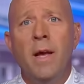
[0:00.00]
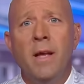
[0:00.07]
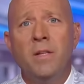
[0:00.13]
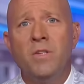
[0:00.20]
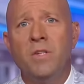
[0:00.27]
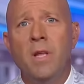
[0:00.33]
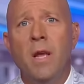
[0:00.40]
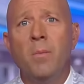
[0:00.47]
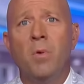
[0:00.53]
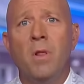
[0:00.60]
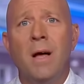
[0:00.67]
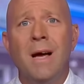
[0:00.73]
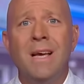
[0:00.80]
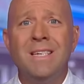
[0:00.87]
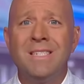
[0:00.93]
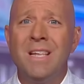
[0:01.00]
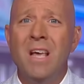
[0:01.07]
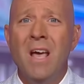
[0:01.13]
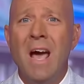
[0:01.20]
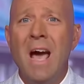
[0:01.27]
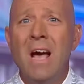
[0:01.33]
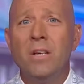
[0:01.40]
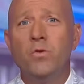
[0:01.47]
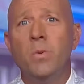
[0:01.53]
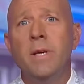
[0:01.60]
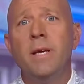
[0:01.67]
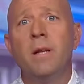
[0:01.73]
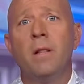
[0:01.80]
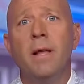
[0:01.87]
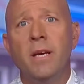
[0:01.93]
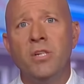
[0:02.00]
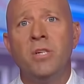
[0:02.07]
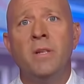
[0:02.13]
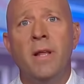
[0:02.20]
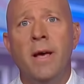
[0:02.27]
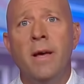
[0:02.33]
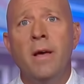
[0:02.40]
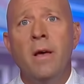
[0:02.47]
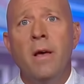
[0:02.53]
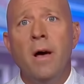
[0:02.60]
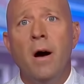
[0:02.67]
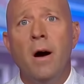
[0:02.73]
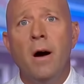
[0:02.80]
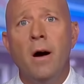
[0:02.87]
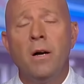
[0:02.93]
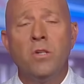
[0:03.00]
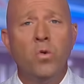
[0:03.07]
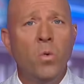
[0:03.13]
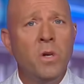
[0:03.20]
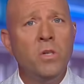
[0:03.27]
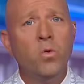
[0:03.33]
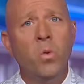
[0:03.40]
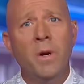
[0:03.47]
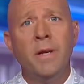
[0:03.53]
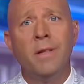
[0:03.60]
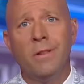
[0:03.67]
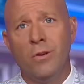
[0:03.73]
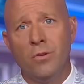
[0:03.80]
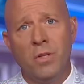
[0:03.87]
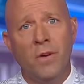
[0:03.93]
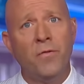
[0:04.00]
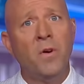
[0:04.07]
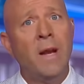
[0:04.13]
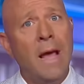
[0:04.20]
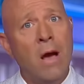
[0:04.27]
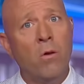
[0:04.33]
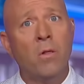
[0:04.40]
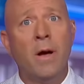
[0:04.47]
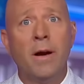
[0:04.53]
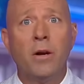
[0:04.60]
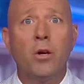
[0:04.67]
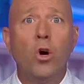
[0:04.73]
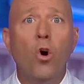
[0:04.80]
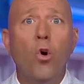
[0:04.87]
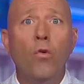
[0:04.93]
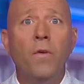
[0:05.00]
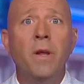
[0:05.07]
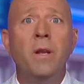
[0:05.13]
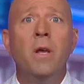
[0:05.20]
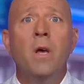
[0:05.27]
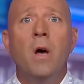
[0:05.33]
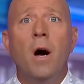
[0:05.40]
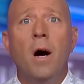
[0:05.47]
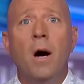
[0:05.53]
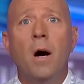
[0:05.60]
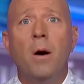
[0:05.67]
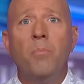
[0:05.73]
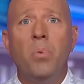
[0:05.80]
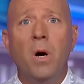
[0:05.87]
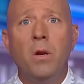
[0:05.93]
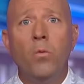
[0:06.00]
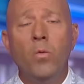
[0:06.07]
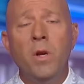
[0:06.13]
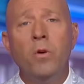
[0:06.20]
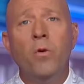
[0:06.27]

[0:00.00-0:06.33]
and stabilized as we hit Election Day. 2020, a little different outlier, COVID, but we